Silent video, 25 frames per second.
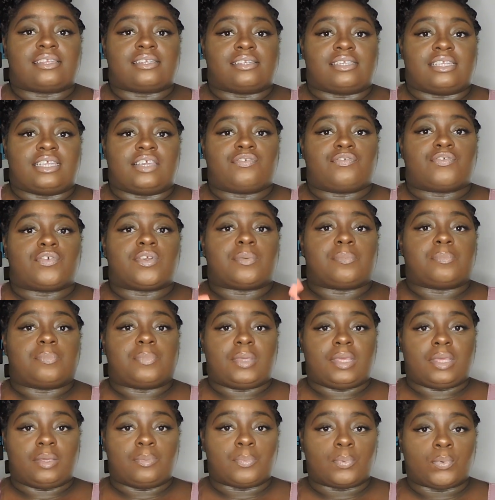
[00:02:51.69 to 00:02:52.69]
different
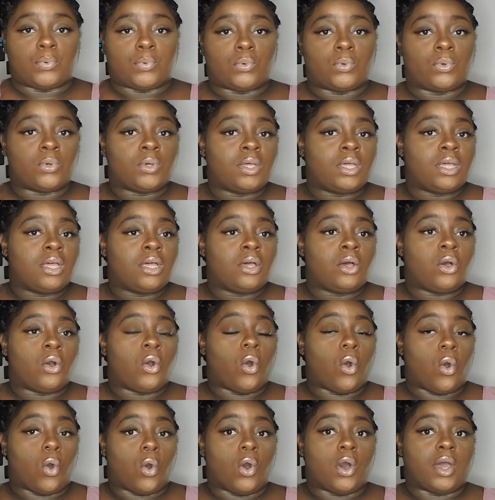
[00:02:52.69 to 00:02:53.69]
people
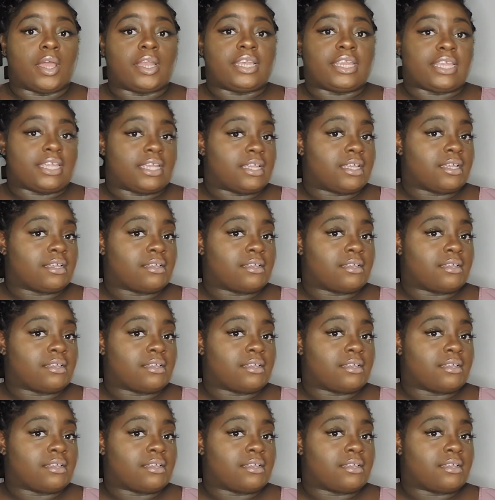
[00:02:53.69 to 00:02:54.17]
on